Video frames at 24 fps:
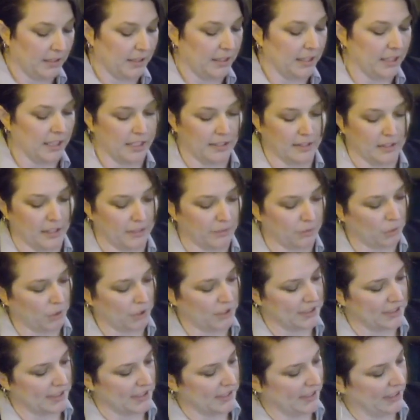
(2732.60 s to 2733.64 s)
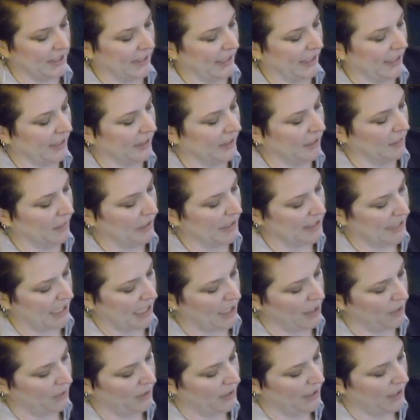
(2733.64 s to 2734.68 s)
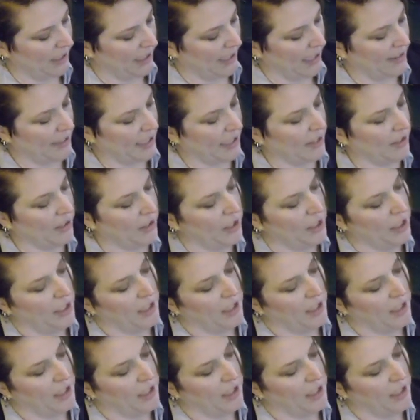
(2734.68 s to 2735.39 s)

And then, of course, the ceiling coming down. And then,